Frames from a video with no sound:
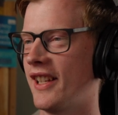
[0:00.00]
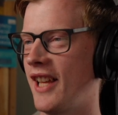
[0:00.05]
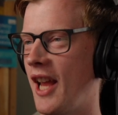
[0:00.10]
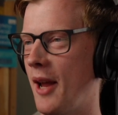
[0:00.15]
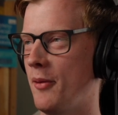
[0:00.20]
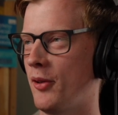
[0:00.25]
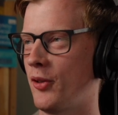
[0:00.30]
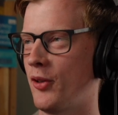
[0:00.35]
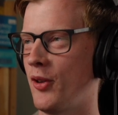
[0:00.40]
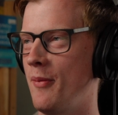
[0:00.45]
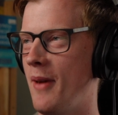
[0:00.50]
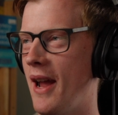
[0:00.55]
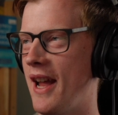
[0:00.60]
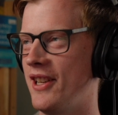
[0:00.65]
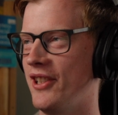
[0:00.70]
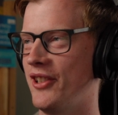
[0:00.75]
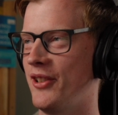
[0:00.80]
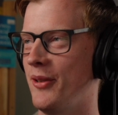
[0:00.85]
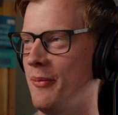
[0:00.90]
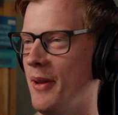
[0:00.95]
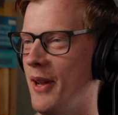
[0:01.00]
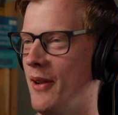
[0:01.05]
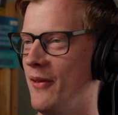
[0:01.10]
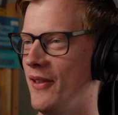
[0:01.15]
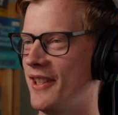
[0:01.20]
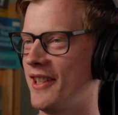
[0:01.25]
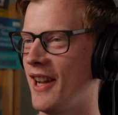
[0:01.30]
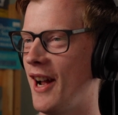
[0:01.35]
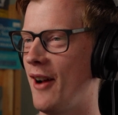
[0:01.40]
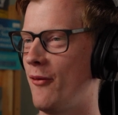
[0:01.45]
Chemistry major is a bit of a
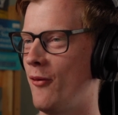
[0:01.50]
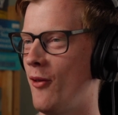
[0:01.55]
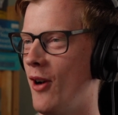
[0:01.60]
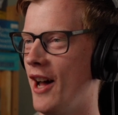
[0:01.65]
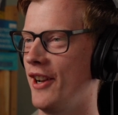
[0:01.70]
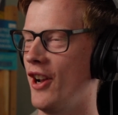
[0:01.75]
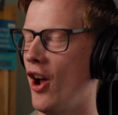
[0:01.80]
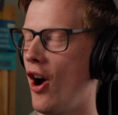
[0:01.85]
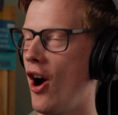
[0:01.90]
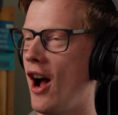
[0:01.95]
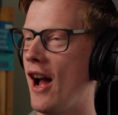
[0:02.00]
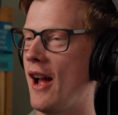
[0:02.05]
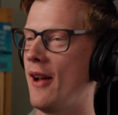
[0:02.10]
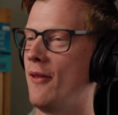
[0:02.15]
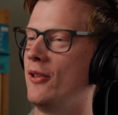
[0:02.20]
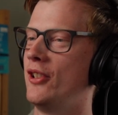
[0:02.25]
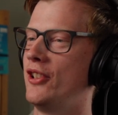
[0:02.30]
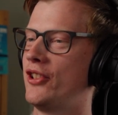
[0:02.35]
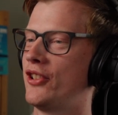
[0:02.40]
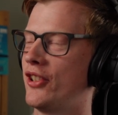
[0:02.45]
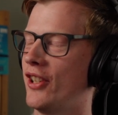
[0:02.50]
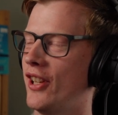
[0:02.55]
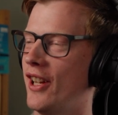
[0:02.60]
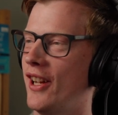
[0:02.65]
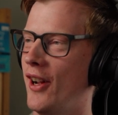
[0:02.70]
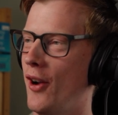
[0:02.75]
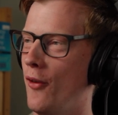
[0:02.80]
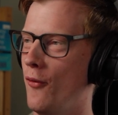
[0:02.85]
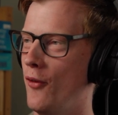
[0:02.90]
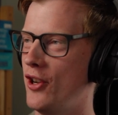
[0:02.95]
tough one. I was
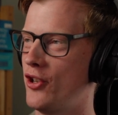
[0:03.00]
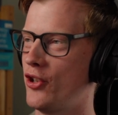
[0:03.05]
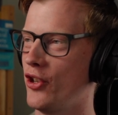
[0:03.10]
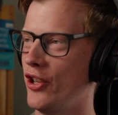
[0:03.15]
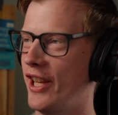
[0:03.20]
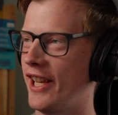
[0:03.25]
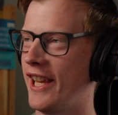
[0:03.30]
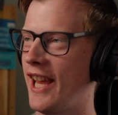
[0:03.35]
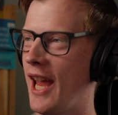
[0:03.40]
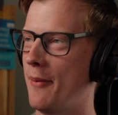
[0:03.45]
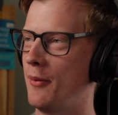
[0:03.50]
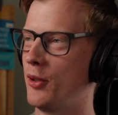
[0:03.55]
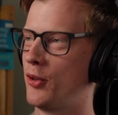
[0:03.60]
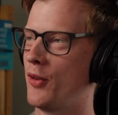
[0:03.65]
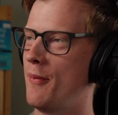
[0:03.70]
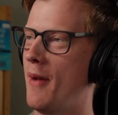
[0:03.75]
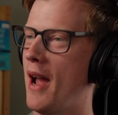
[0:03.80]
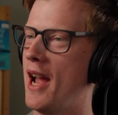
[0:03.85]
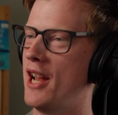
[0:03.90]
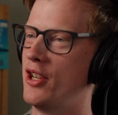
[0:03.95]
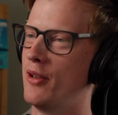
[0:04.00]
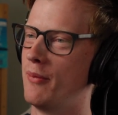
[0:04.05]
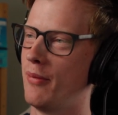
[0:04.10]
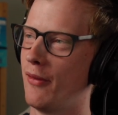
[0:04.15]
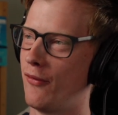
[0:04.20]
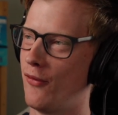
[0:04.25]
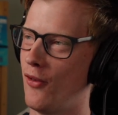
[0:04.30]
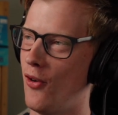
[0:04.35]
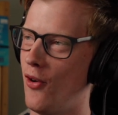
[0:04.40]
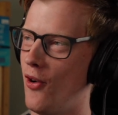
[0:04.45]
originally a chemistry major
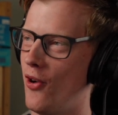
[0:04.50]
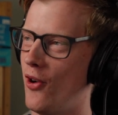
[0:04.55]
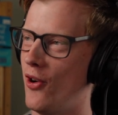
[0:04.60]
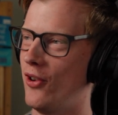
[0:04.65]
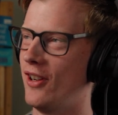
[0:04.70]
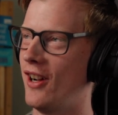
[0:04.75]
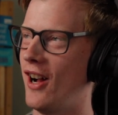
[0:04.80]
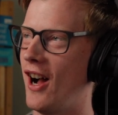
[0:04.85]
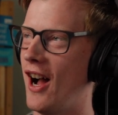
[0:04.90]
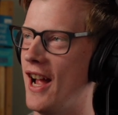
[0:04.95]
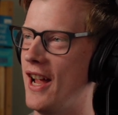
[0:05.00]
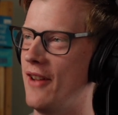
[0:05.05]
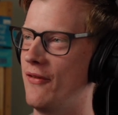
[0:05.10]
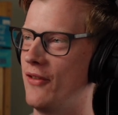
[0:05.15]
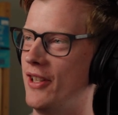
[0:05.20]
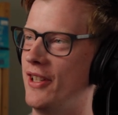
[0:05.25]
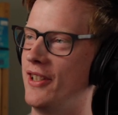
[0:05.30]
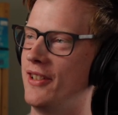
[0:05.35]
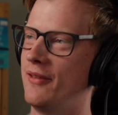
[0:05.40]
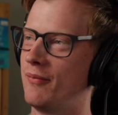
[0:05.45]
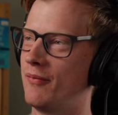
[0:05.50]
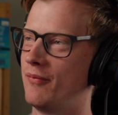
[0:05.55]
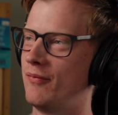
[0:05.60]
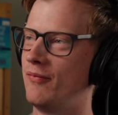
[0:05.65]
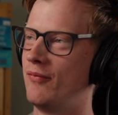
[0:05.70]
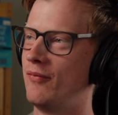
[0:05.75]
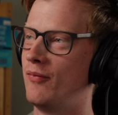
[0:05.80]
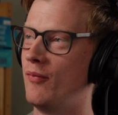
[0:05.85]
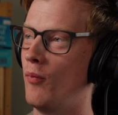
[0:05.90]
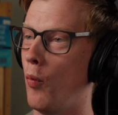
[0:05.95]
before I even
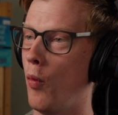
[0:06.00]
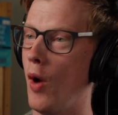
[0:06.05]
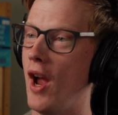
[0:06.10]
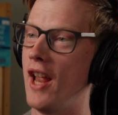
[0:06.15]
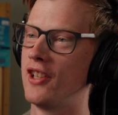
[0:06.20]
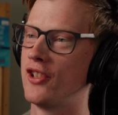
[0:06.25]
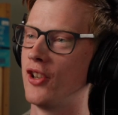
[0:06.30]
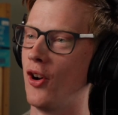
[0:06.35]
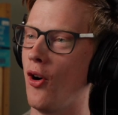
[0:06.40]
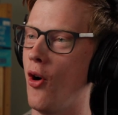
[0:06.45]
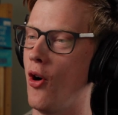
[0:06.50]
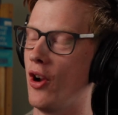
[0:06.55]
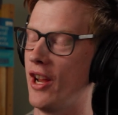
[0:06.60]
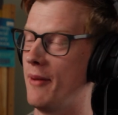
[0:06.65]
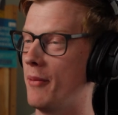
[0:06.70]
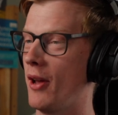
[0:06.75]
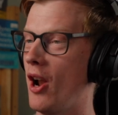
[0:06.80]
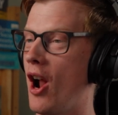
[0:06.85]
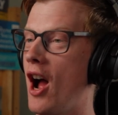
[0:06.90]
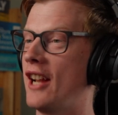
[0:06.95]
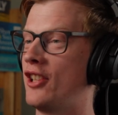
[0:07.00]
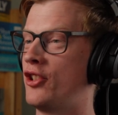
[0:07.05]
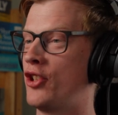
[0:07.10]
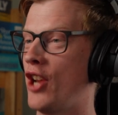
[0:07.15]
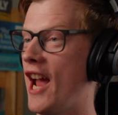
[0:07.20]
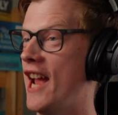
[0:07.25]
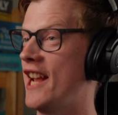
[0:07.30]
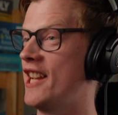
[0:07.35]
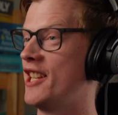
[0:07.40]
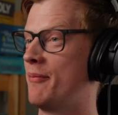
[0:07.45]
went to Augie, but I
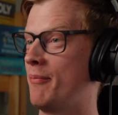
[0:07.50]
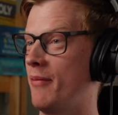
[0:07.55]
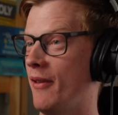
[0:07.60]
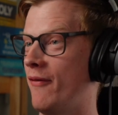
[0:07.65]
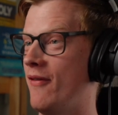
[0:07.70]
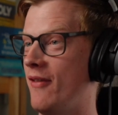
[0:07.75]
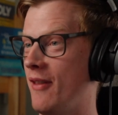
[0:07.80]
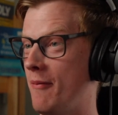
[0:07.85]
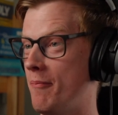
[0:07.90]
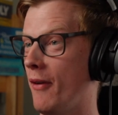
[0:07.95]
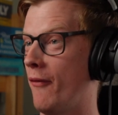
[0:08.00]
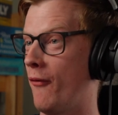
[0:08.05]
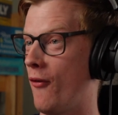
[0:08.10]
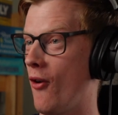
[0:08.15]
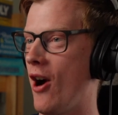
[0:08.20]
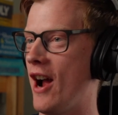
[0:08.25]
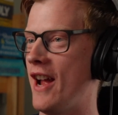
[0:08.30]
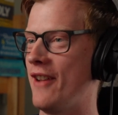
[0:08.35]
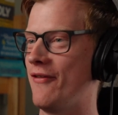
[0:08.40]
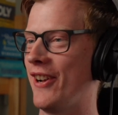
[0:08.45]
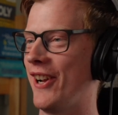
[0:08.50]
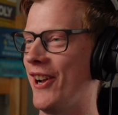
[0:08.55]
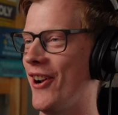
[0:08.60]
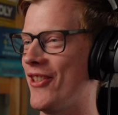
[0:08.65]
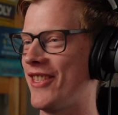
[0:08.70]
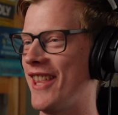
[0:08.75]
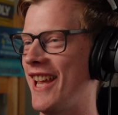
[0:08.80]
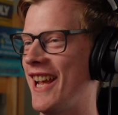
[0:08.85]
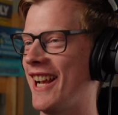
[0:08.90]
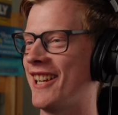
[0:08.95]
changed before I even
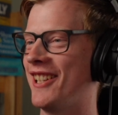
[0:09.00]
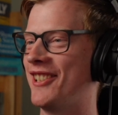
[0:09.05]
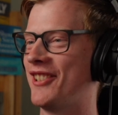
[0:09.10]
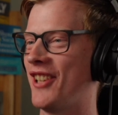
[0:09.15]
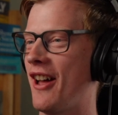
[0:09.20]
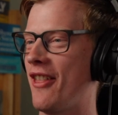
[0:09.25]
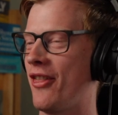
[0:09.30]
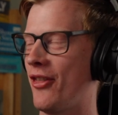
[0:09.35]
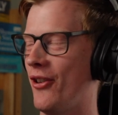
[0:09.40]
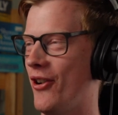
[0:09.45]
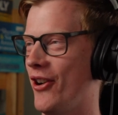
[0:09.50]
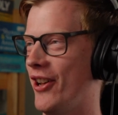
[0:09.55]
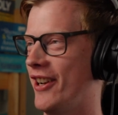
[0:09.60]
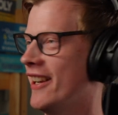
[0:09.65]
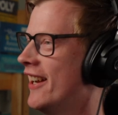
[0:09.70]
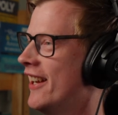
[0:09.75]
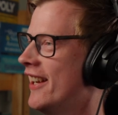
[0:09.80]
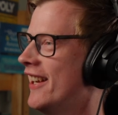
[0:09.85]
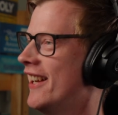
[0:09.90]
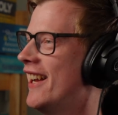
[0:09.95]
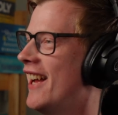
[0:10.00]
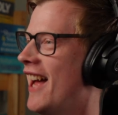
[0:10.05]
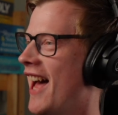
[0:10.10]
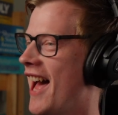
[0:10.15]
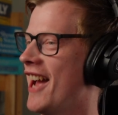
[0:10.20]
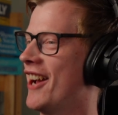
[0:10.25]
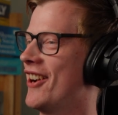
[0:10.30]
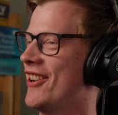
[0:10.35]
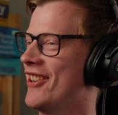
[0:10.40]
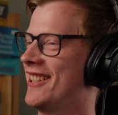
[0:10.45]
got there because I thought,
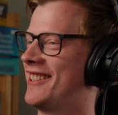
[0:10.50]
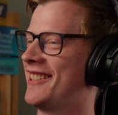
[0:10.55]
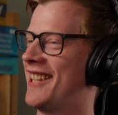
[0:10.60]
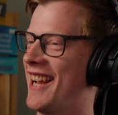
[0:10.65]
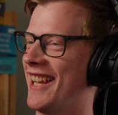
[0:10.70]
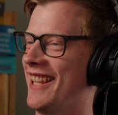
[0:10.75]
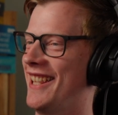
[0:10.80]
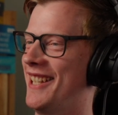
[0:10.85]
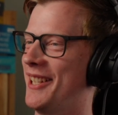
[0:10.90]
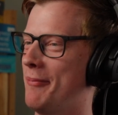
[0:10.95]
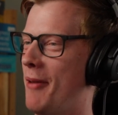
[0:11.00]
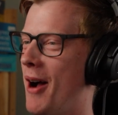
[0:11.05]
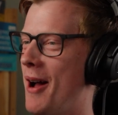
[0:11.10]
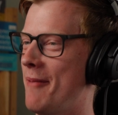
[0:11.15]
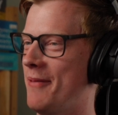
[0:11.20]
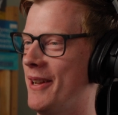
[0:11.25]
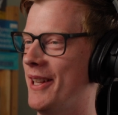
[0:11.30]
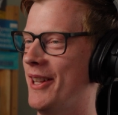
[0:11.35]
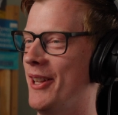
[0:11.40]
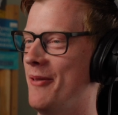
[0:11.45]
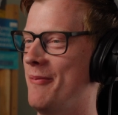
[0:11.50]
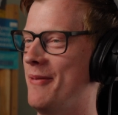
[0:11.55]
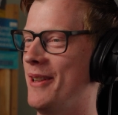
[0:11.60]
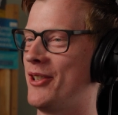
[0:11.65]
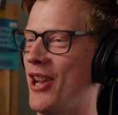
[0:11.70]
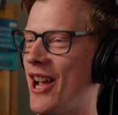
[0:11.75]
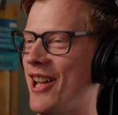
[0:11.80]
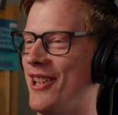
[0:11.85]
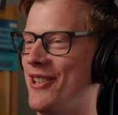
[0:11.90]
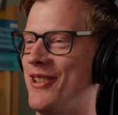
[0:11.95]
hang on a second, this might be a little bit
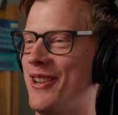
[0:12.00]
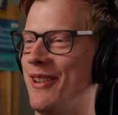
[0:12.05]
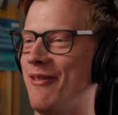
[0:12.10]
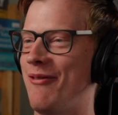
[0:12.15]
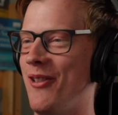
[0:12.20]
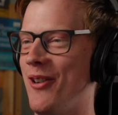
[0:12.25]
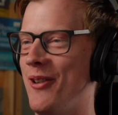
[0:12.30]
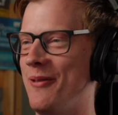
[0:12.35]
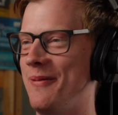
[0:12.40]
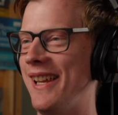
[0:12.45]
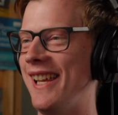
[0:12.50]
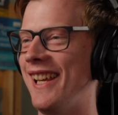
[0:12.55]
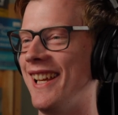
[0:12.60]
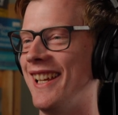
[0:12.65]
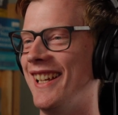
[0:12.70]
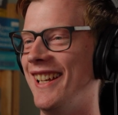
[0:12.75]
challenging for me.